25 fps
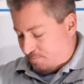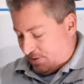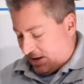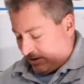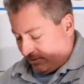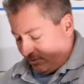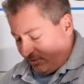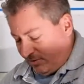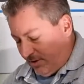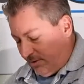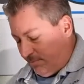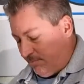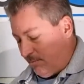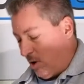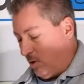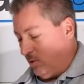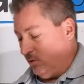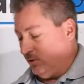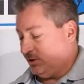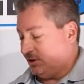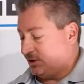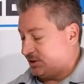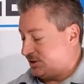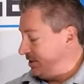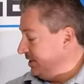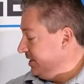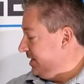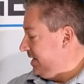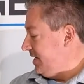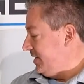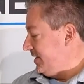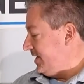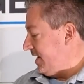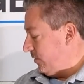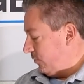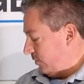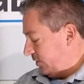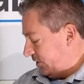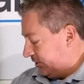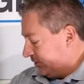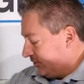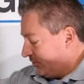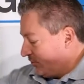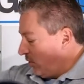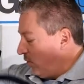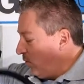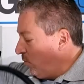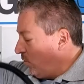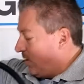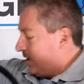better than most. Now what you
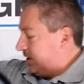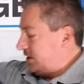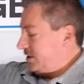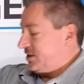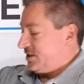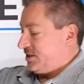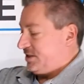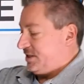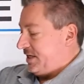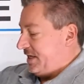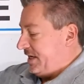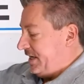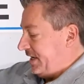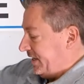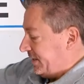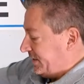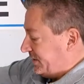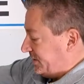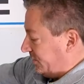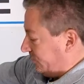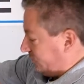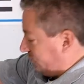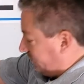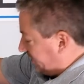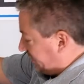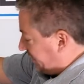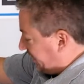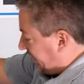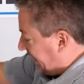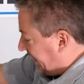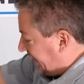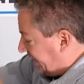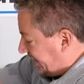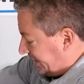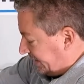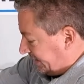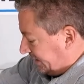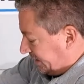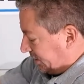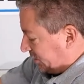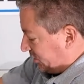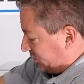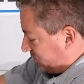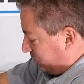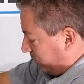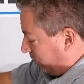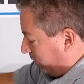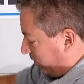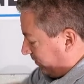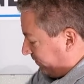don't want to see is it retaining this
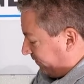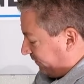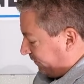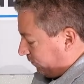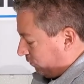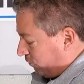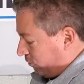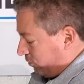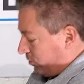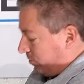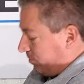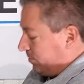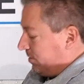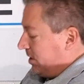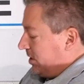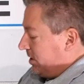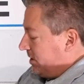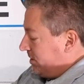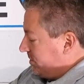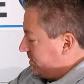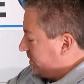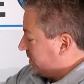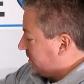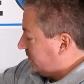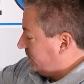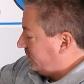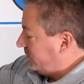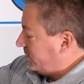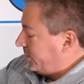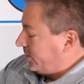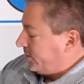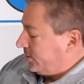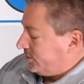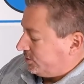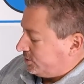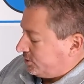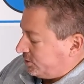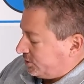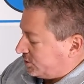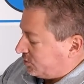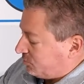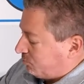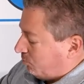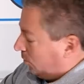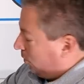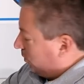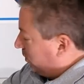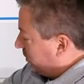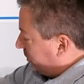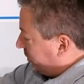small form, you, the, the
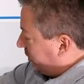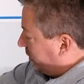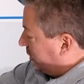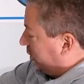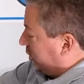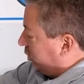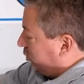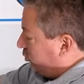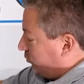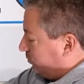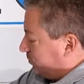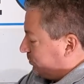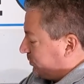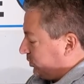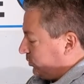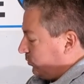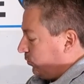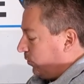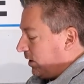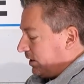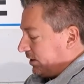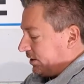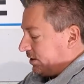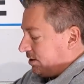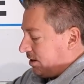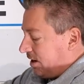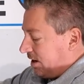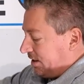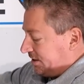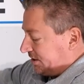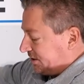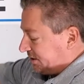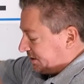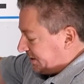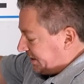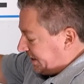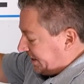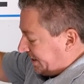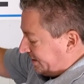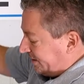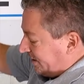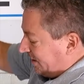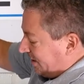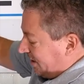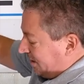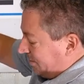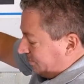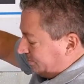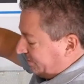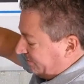small loops. You want to kind of see it
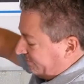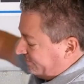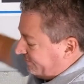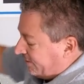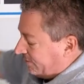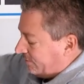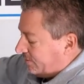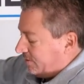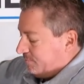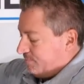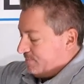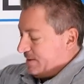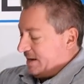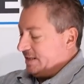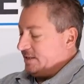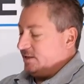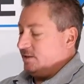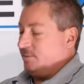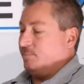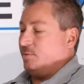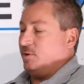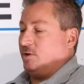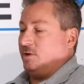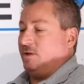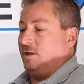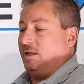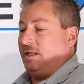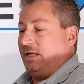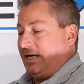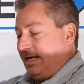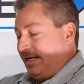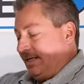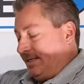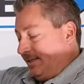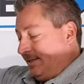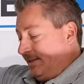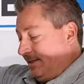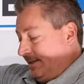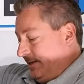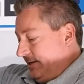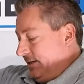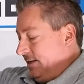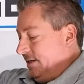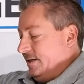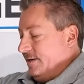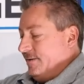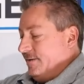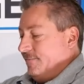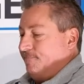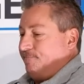be very bendable and
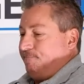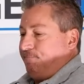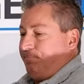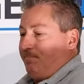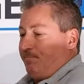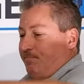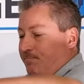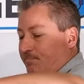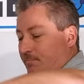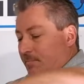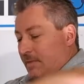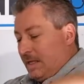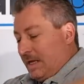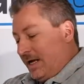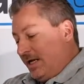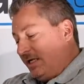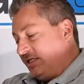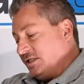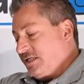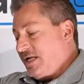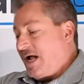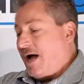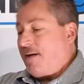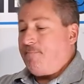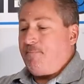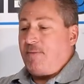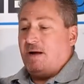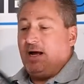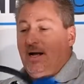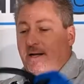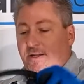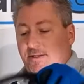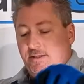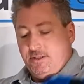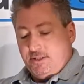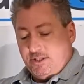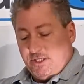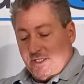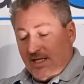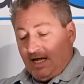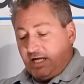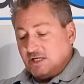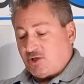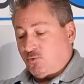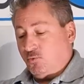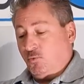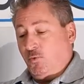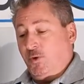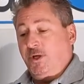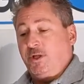it's not bad. See,
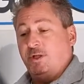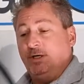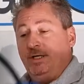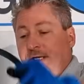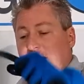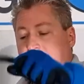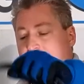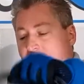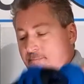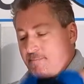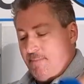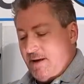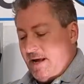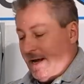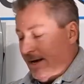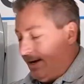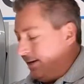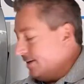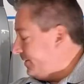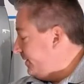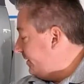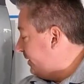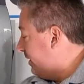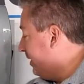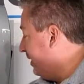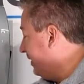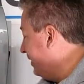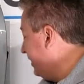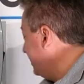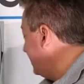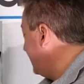that's really not bad. Uh,